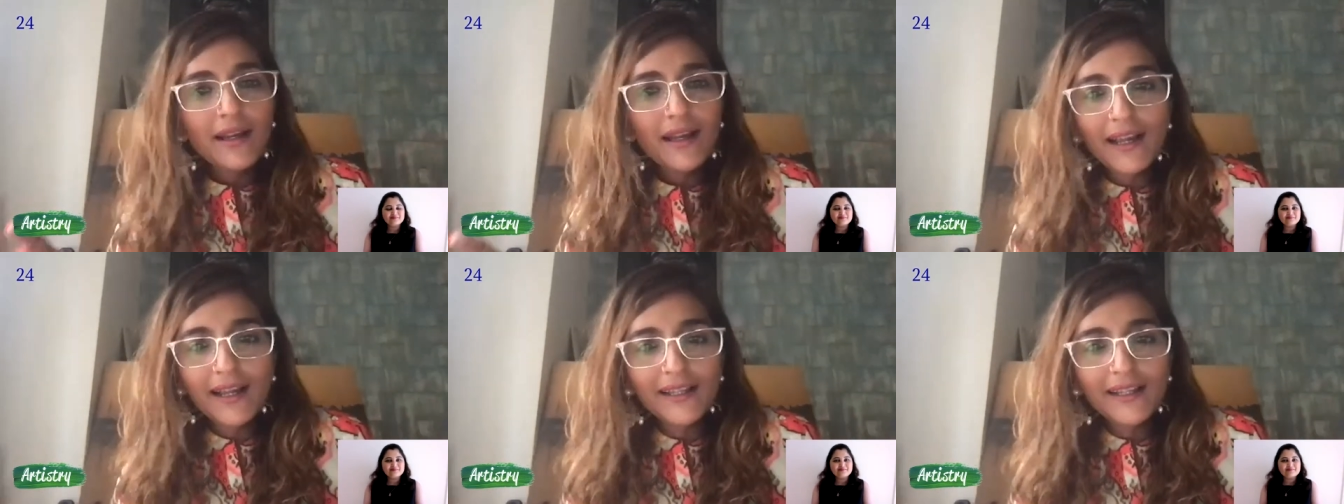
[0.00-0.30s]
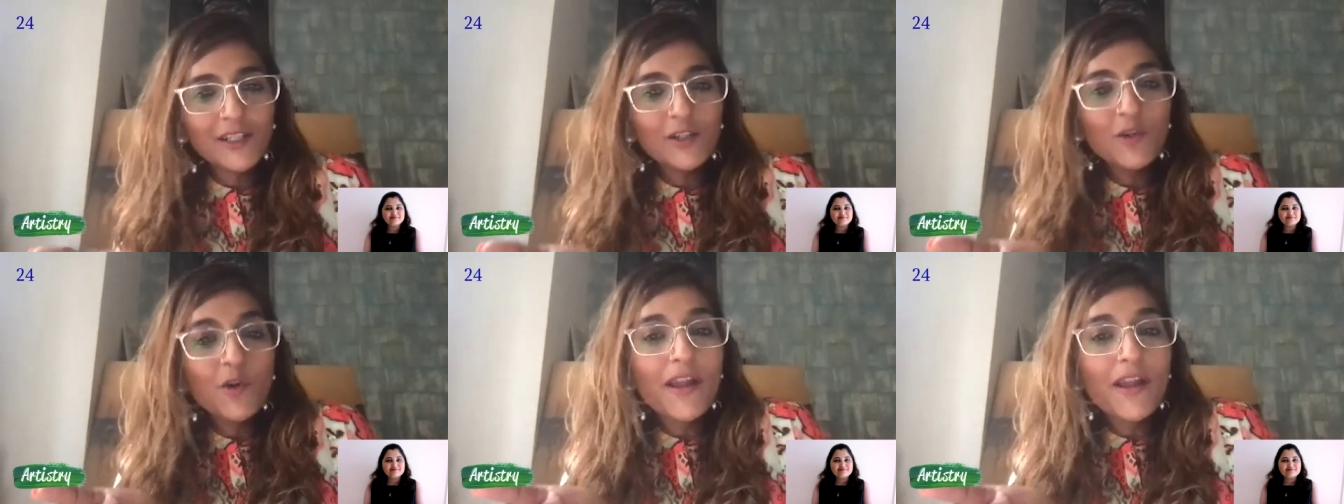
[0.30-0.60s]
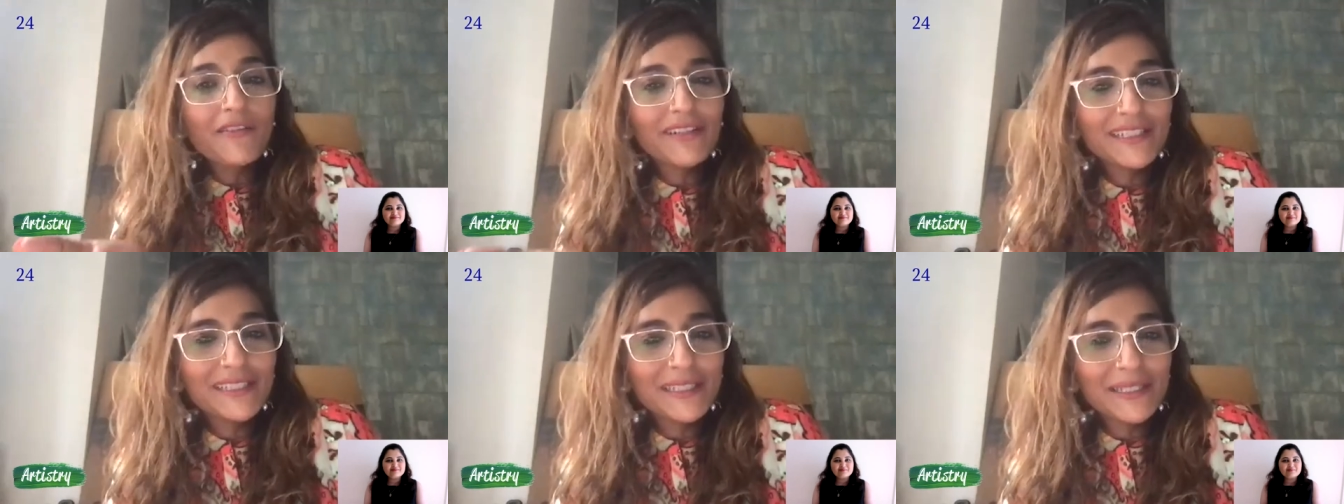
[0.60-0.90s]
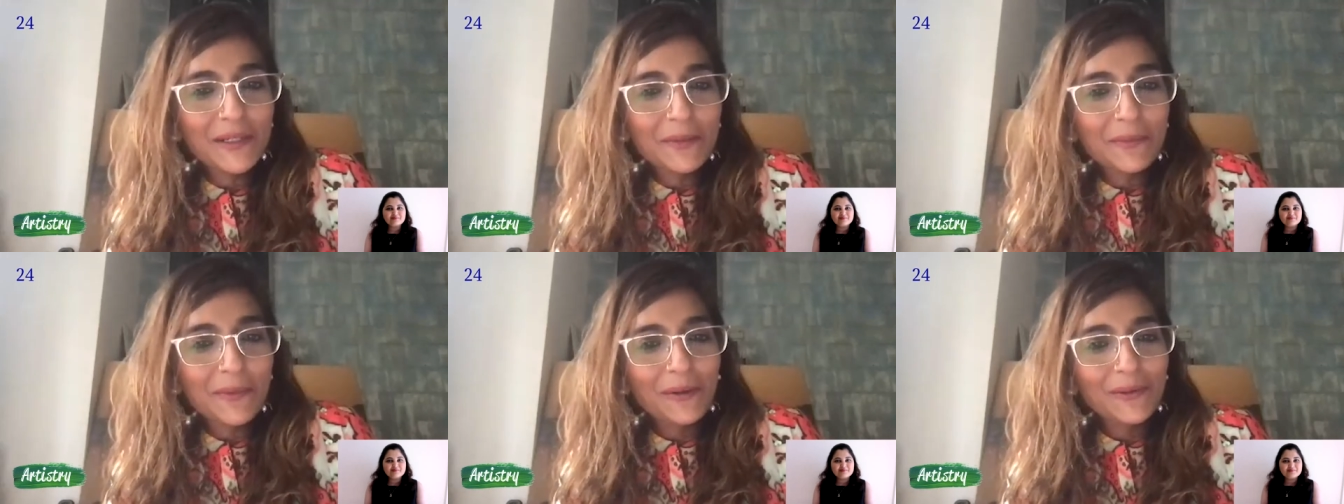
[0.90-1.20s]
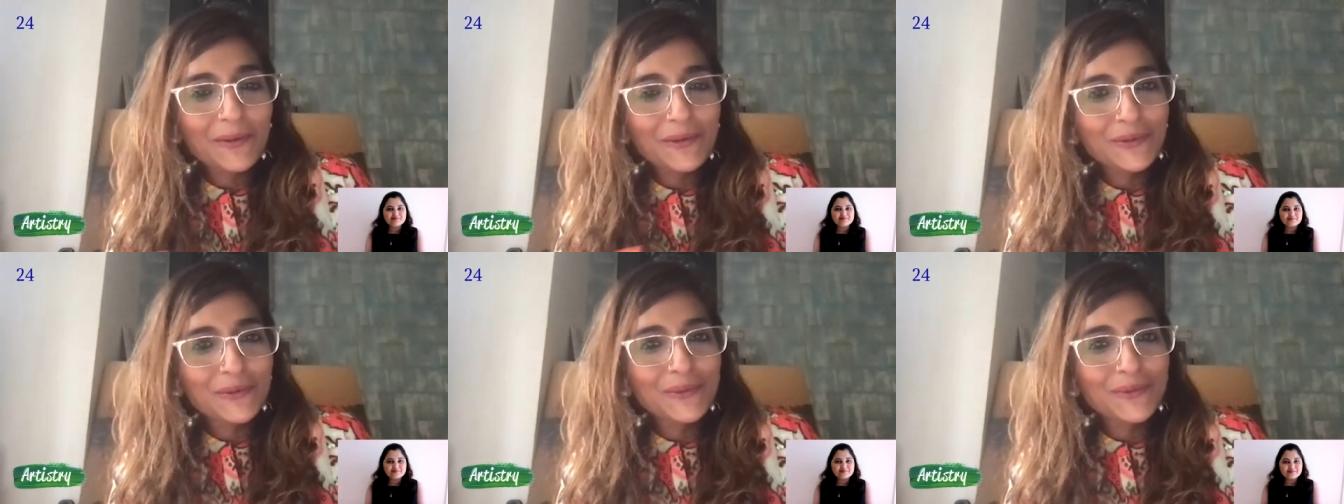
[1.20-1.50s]
and they know everything
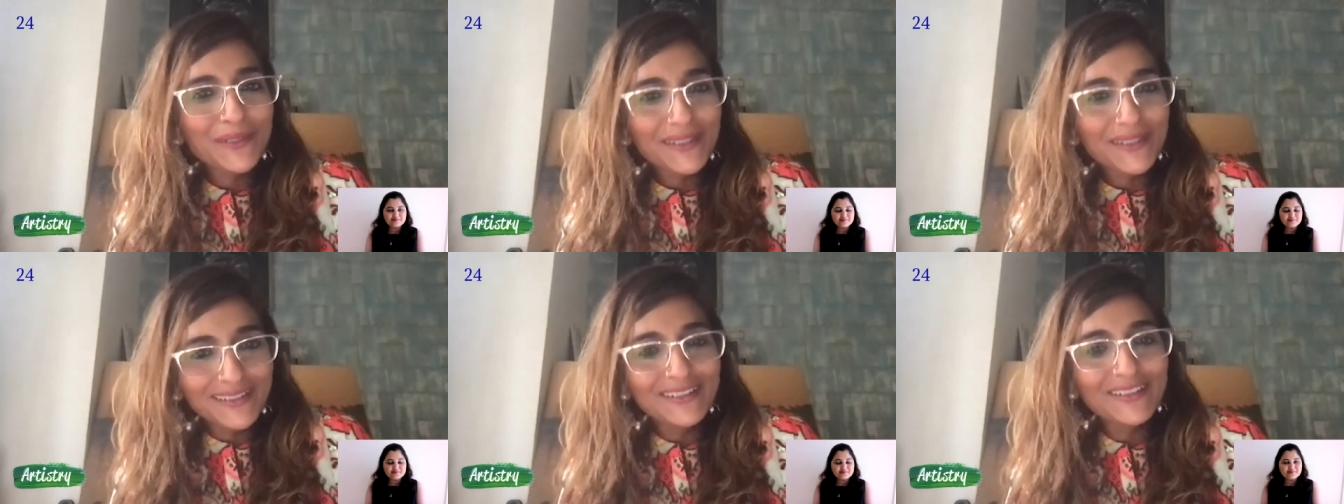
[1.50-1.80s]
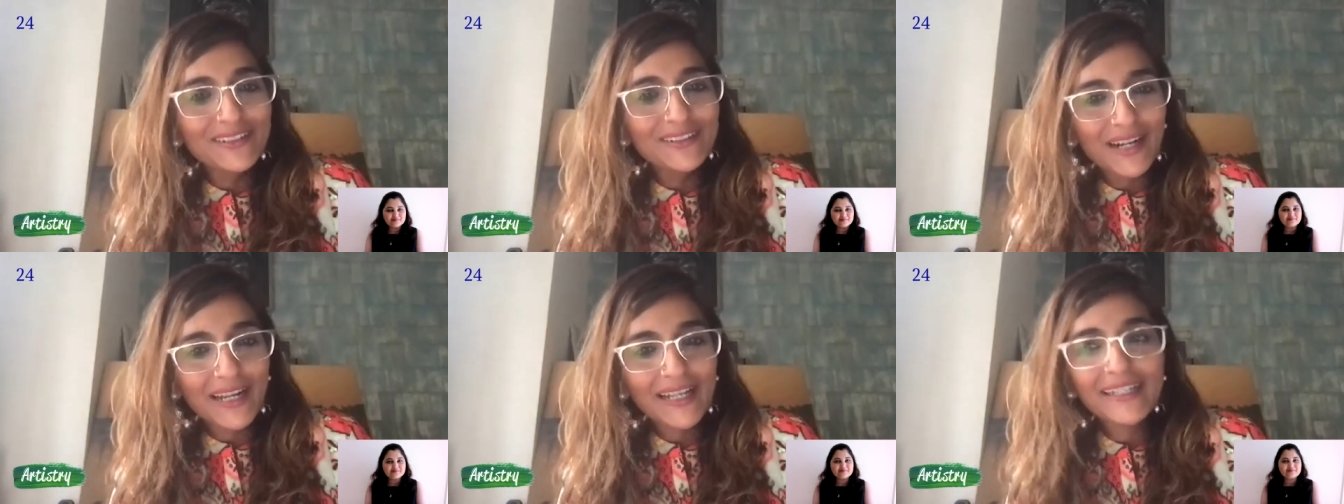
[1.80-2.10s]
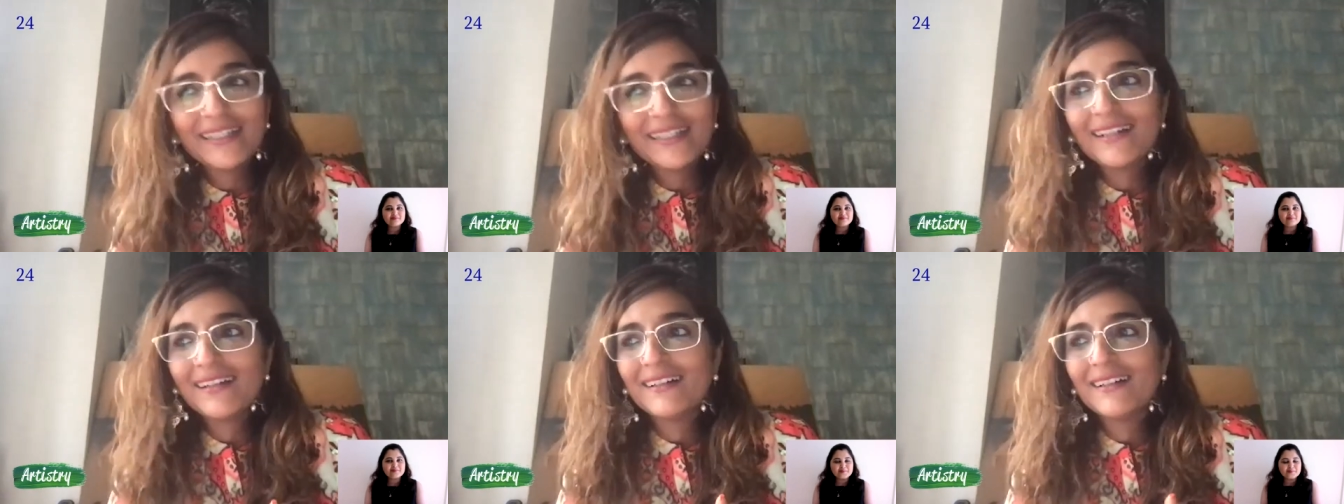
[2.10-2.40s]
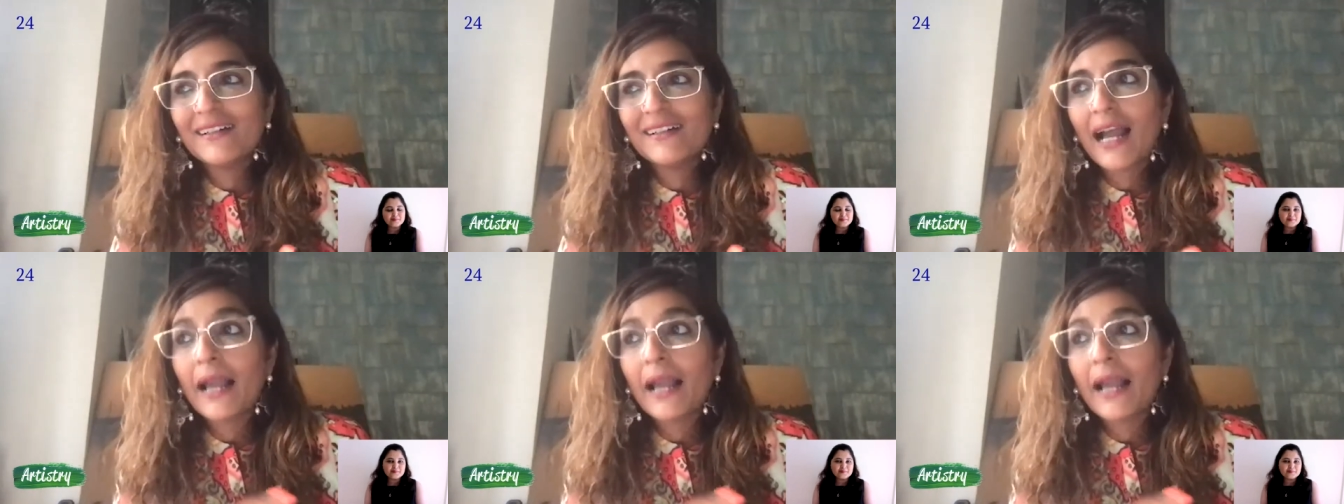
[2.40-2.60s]
about you right uh,